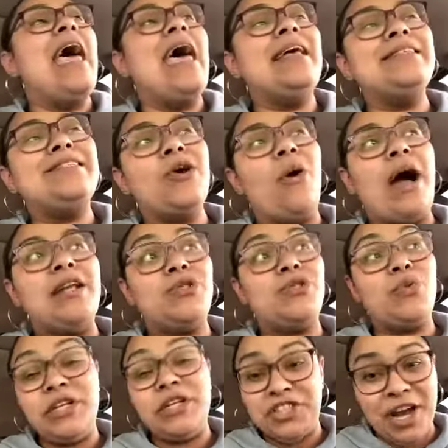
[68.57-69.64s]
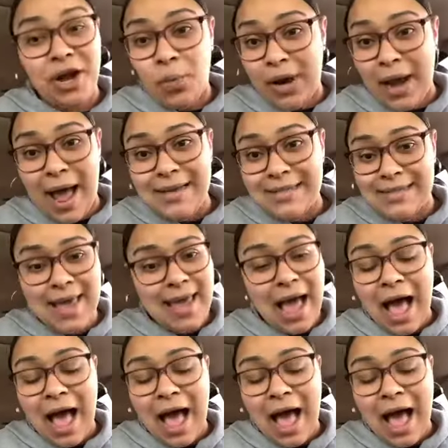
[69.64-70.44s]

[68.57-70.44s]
And so I just want to share what I say.